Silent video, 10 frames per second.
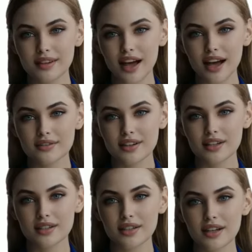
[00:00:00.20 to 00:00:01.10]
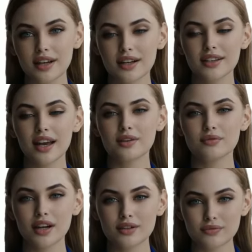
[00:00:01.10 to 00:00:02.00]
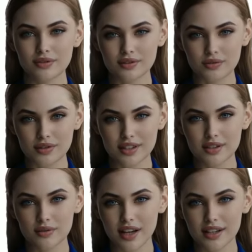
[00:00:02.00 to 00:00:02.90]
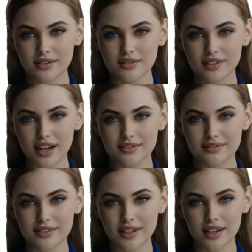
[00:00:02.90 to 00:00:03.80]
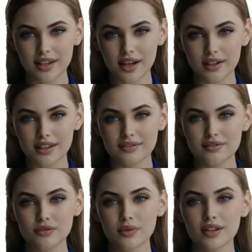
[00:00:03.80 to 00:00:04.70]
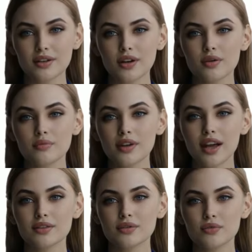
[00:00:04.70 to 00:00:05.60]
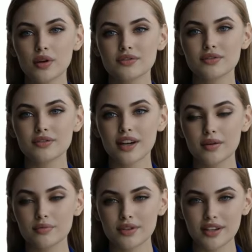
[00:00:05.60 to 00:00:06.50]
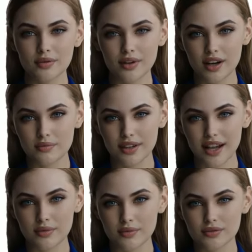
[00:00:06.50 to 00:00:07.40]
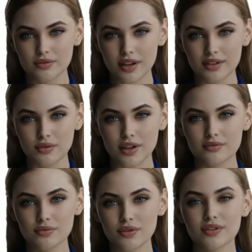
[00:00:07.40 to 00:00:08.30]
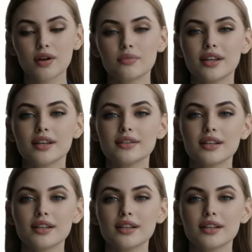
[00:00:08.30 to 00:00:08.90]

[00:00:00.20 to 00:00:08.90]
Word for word: Hey there! Getting ready for the Duolingo English test? Let's zoom in on a brand new question type coming up in April twenty twenty-four's update.